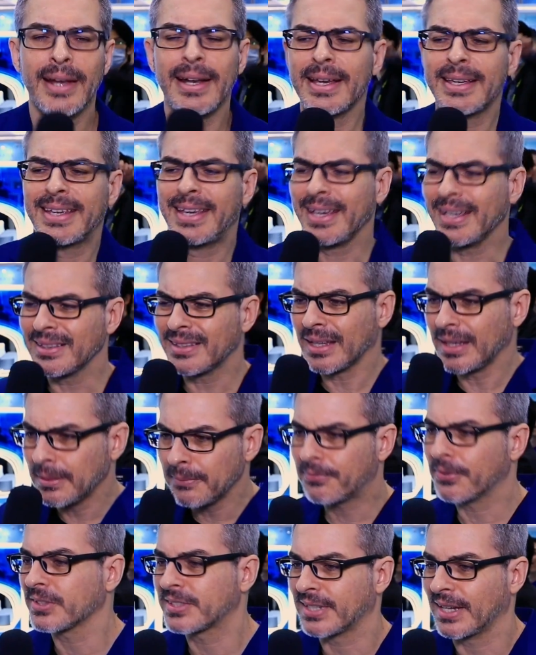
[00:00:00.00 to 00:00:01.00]
And I can't
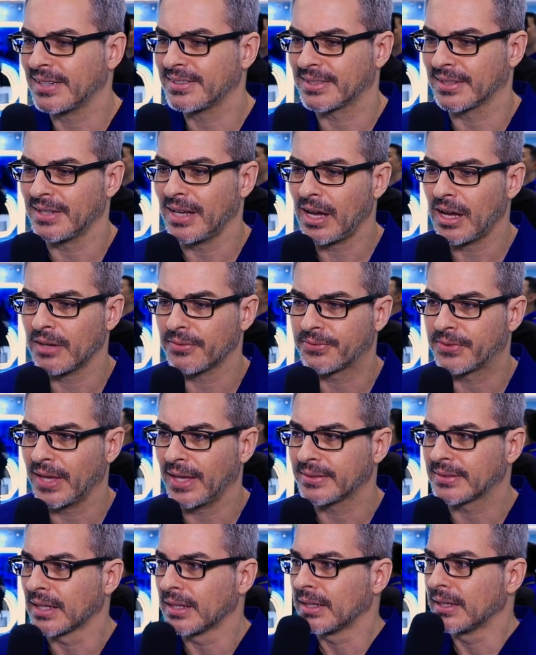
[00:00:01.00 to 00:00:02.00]
emphasize enough
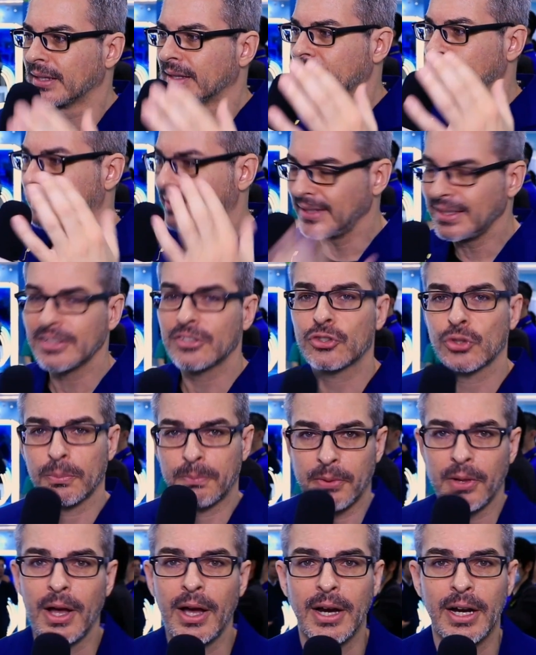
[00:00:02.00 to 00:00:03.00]
that these
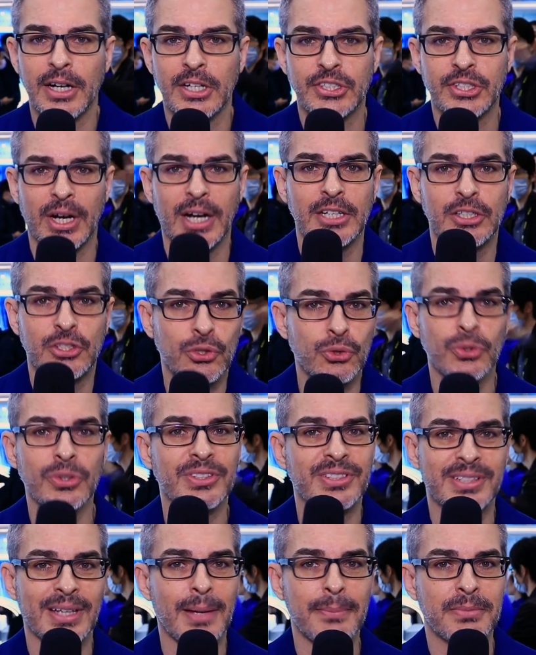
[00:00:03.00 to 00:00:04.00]
suppliers are doing
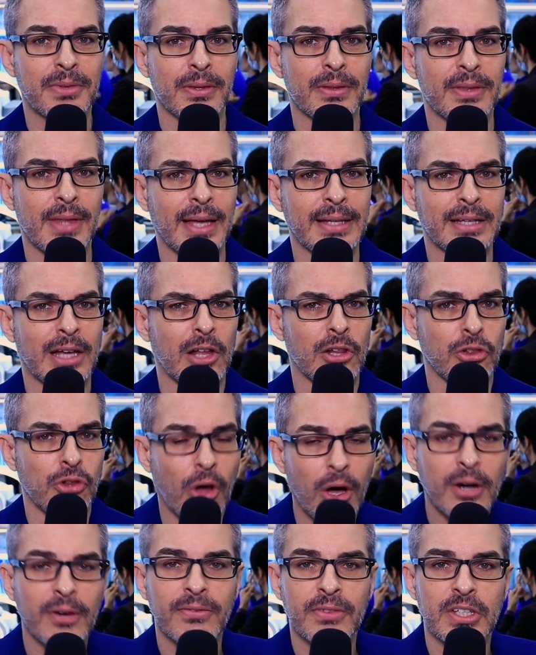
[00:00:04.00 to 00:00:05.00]
something that a
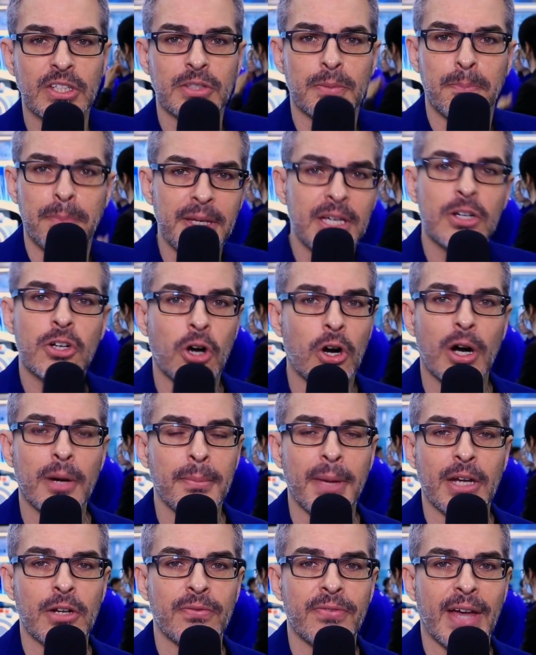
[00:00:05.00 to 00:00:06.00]
lot of these big car
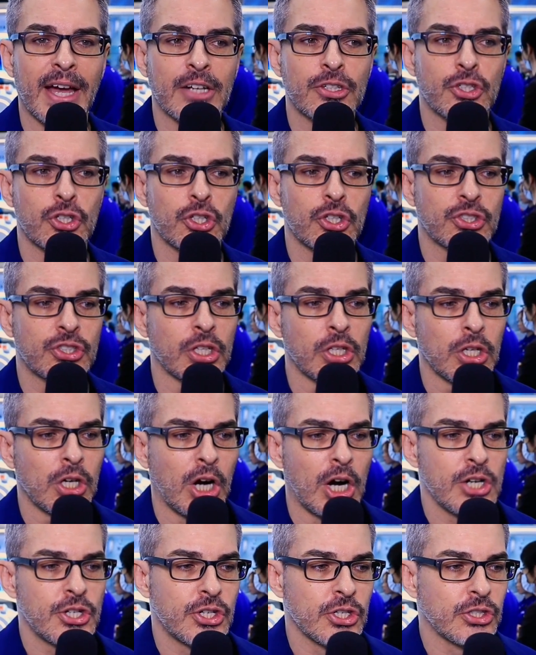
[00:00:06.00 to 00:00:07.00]
manufacturers
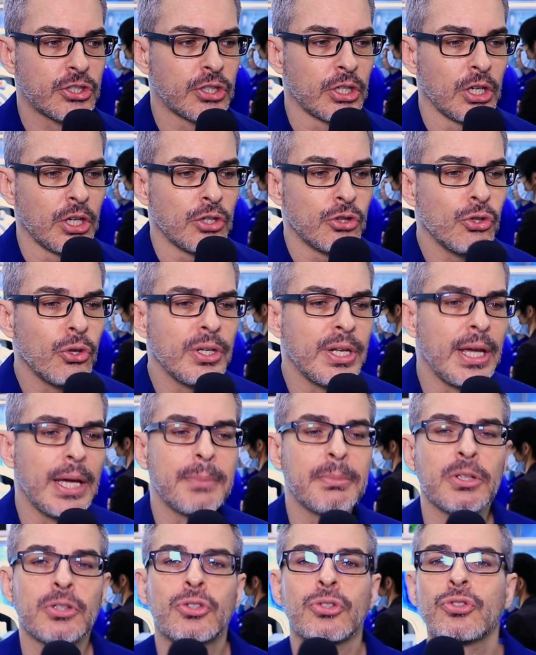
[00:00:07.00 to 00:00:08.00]
are just not
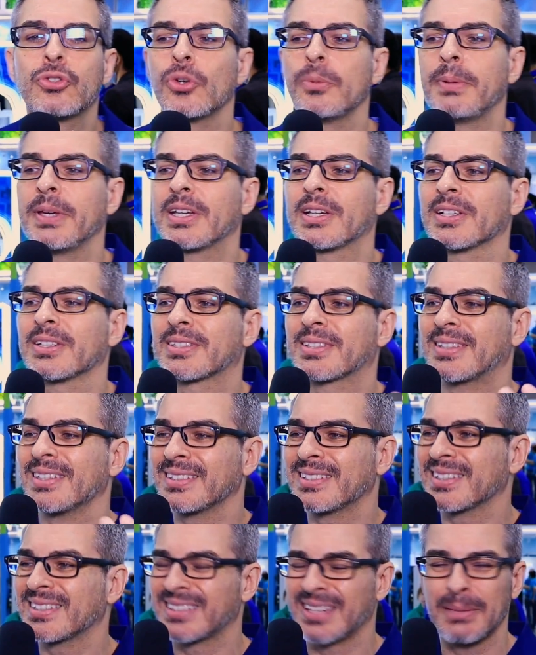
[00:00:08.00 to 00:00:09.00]
able to do, because
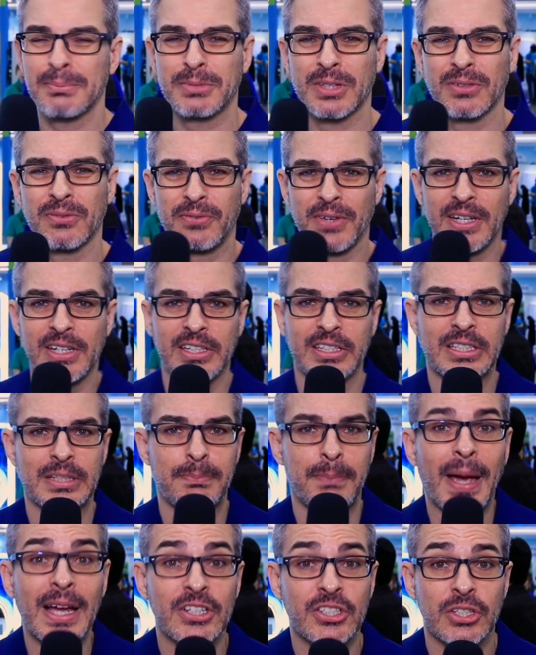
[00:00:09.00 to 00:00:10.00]
this is something very
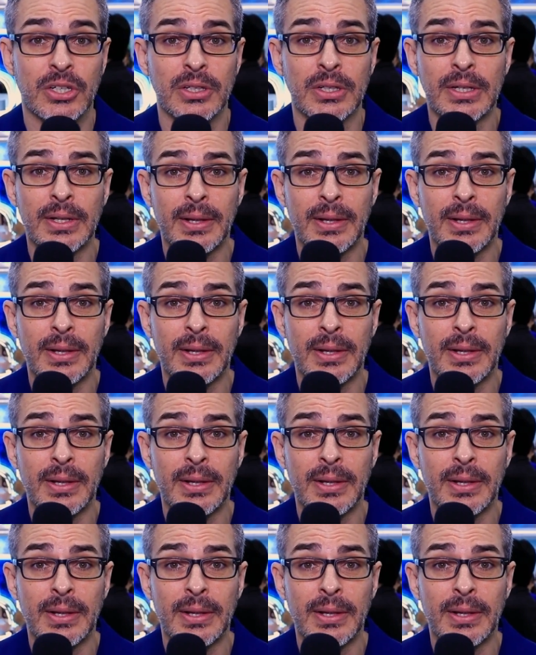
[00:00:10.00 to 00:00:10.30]
special.